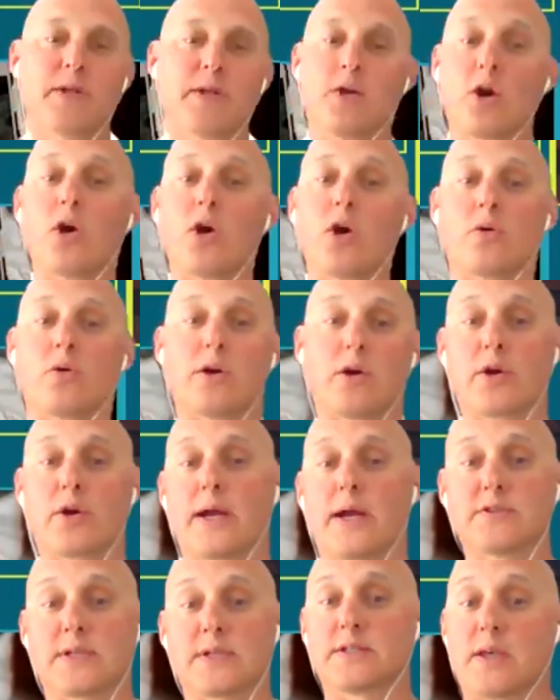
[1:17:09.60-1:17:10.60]
oh, oh go okay,
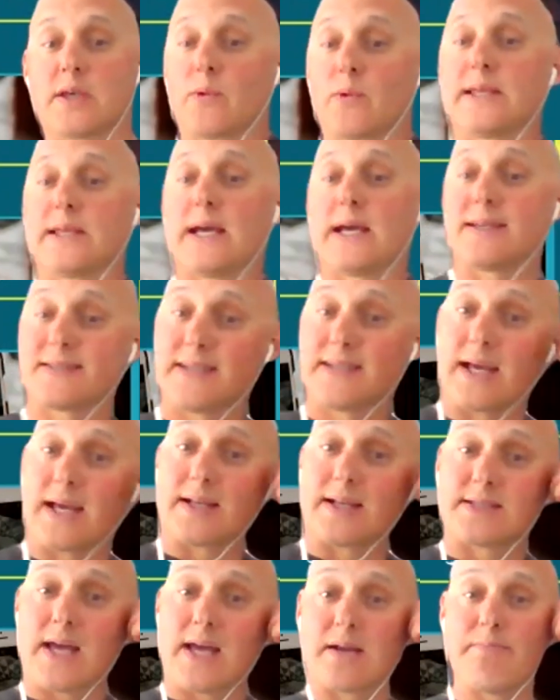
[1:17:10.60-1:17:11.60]
i was going to say with that said
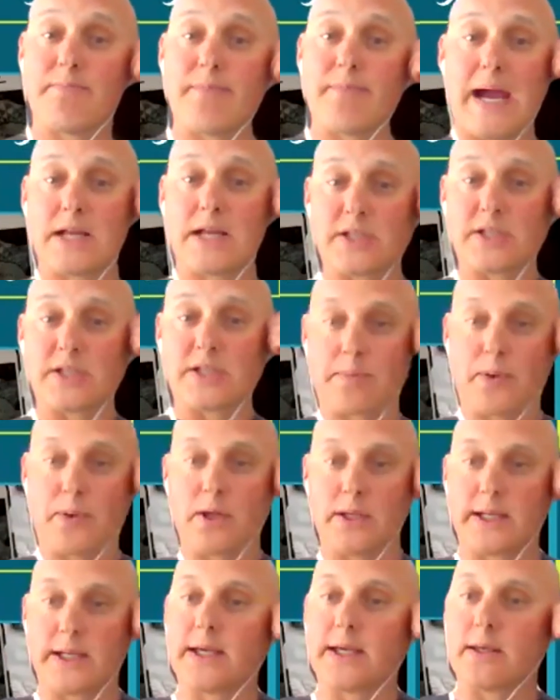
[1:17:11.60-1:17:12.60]
it's not a magic
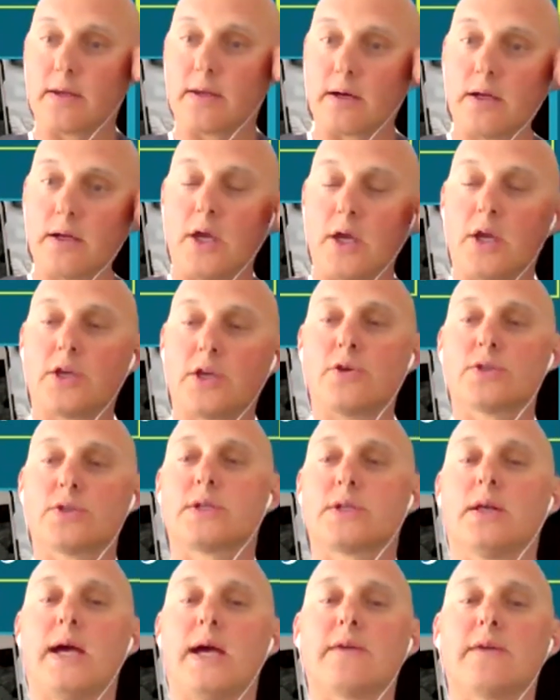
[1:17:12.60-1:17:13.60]
bullet either you
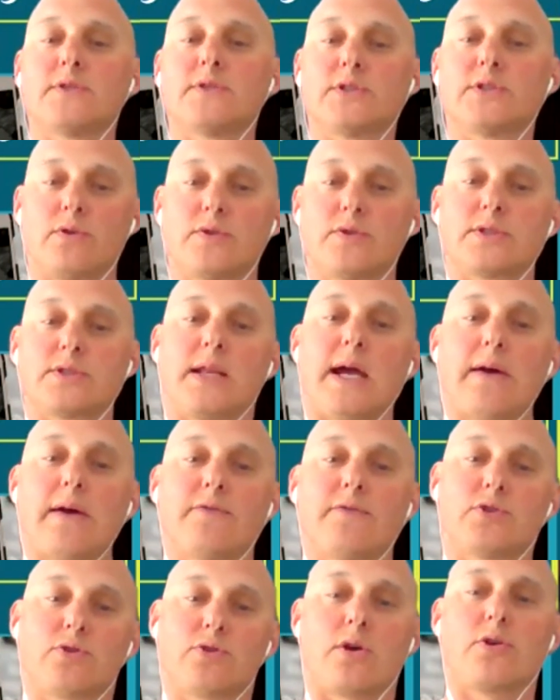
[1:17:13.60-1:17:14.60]
still have students that
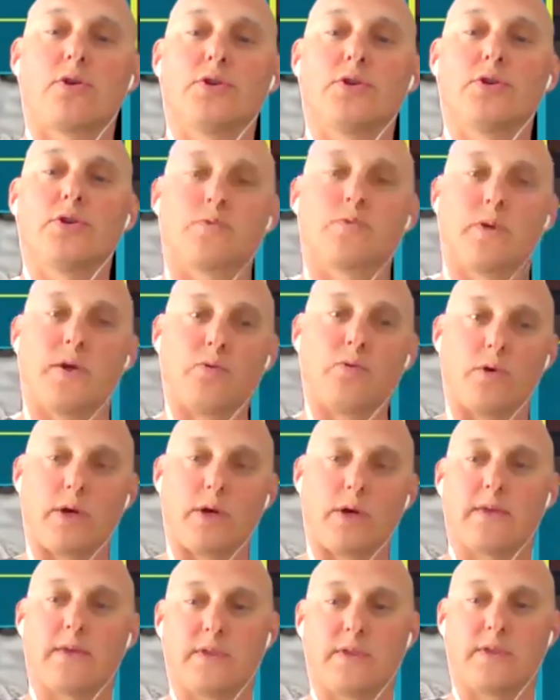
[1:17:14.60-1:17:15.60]
have struggles with work
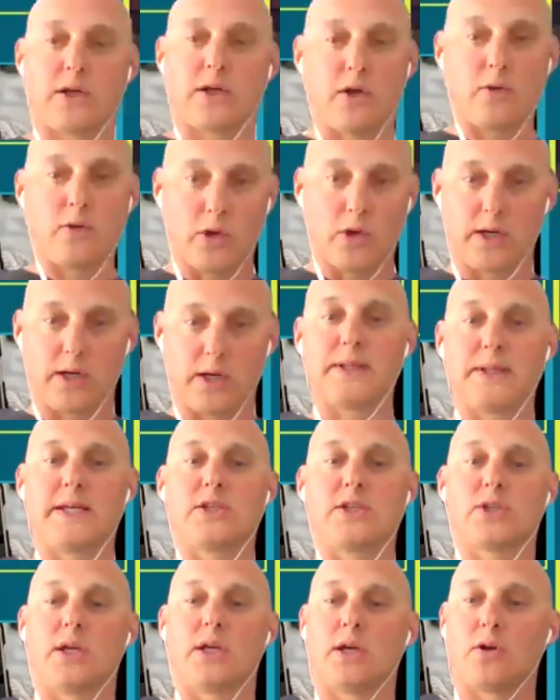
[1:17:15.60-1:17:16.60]
ethic or work
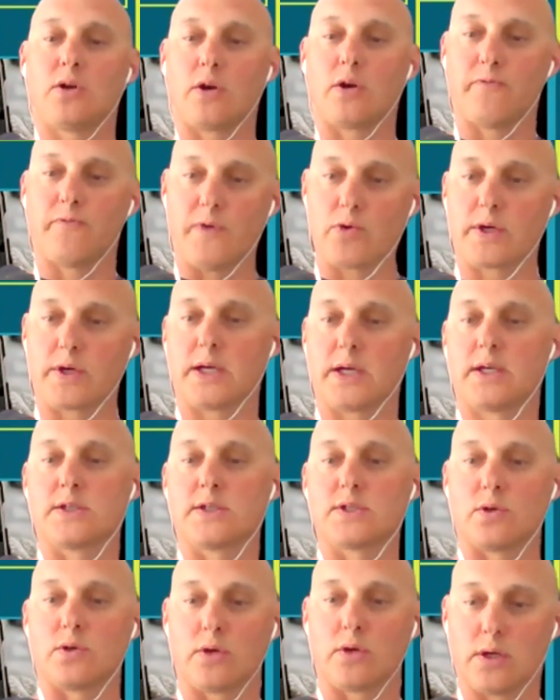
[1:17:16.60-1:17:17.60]
completion or
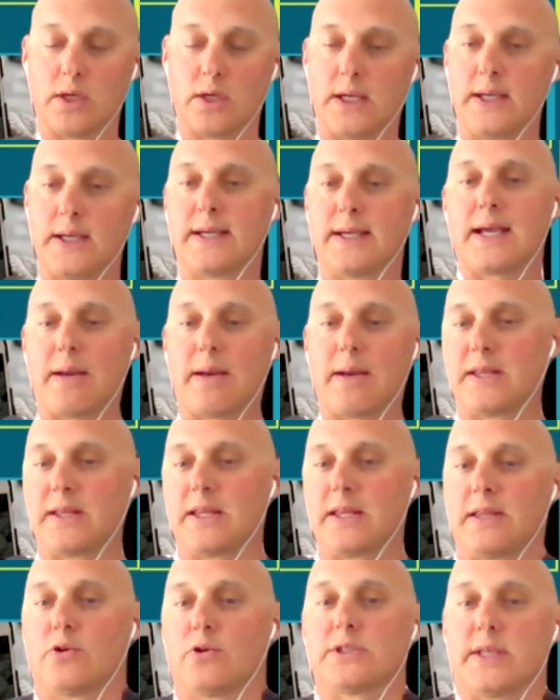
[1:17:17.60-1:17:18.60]
focus or I mean,
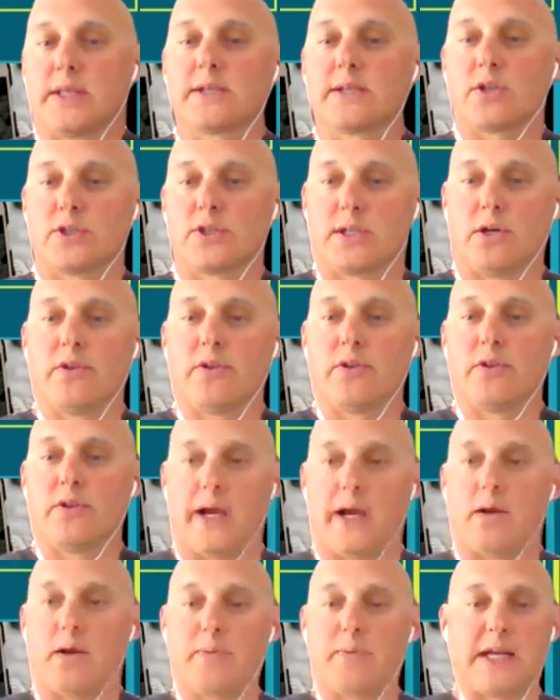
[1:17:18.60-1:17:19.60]
those things are still
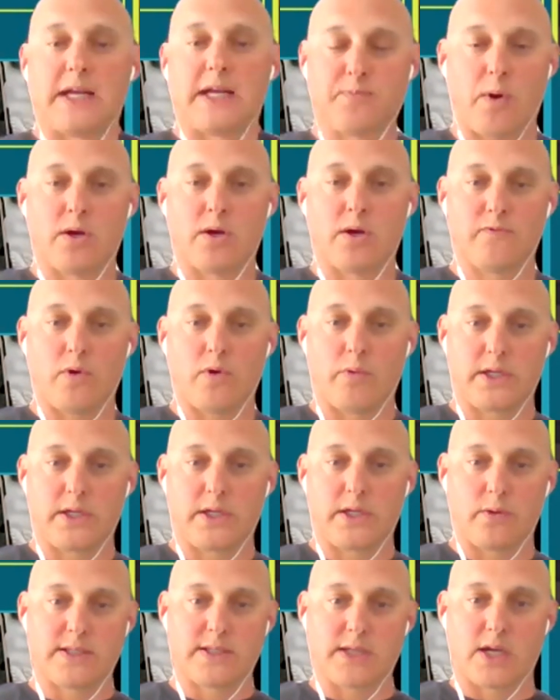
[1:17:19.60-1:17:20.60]
there, but that's part of what we
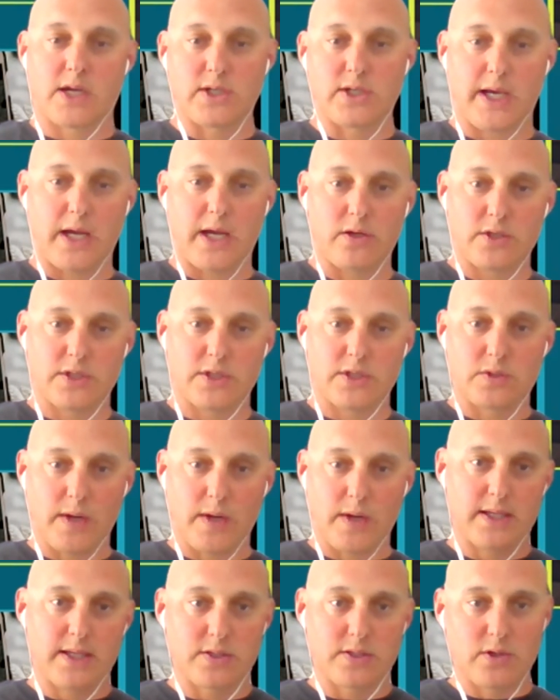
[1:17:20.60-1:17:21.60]
do as educators is
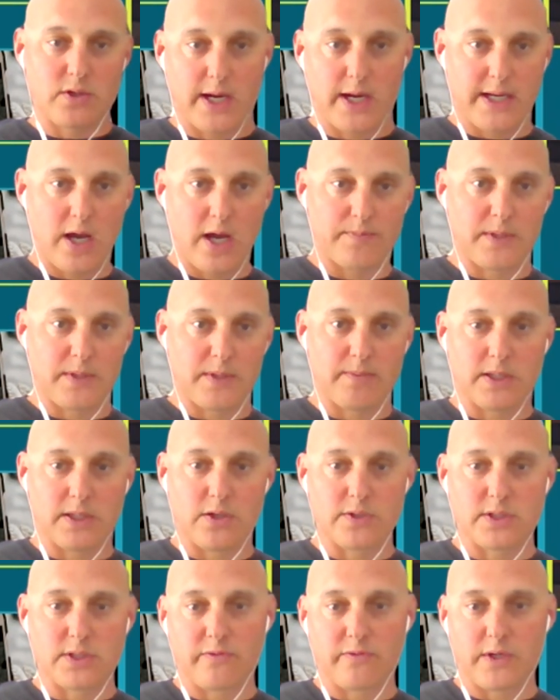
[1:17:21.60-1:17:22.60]
right is trying to help them in
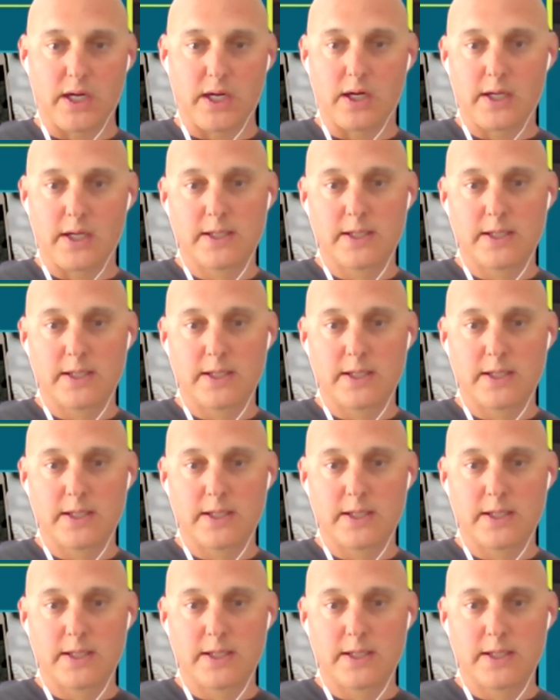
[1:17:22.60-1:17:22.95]
those different areas.